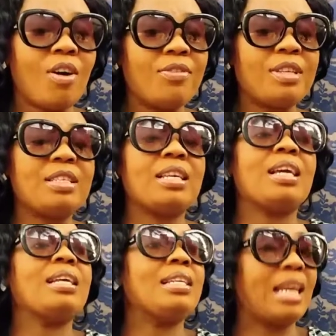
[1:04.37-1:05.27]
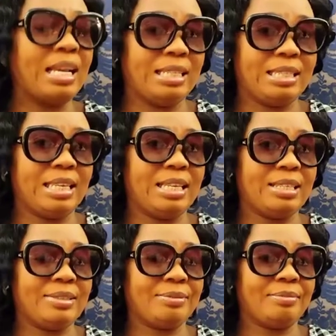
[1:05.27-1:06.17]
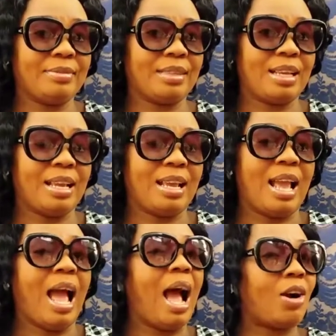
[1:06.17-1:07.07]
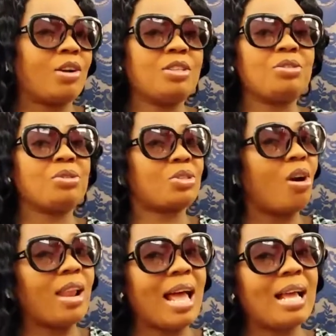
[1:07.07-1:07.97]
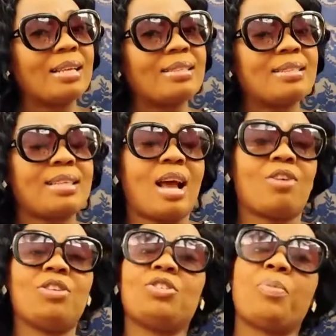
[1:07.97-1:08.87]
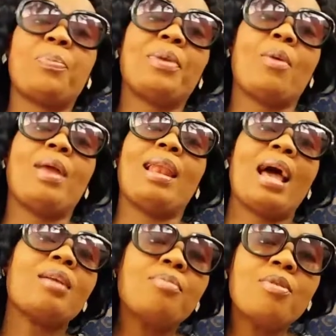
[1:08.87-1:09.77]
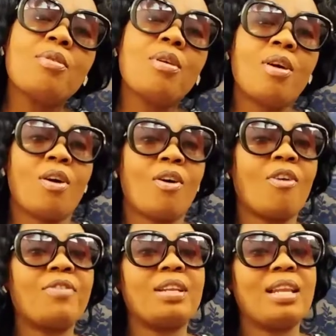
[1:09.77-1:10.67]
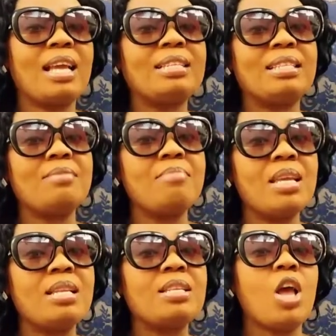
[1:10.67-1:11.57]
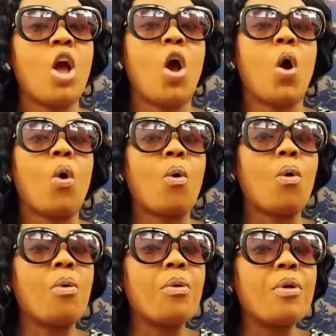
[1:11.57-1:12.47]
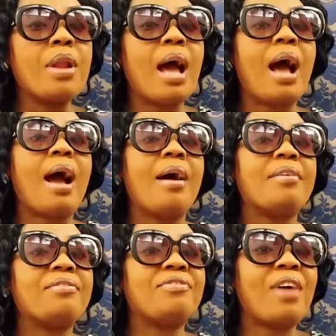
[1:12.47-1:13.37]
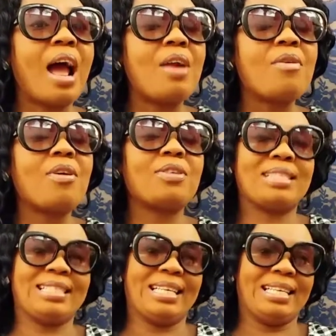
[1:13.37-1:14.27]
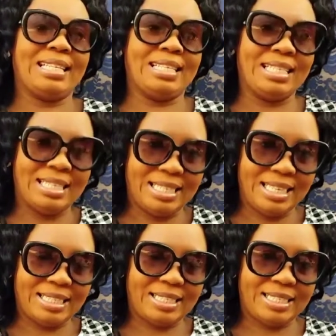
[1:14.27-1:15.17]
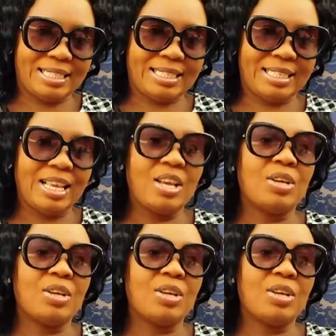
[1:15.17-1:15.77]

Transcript: COVID-19. According to scholars, according to people that read land book, COVID-19 mean coronavirus disease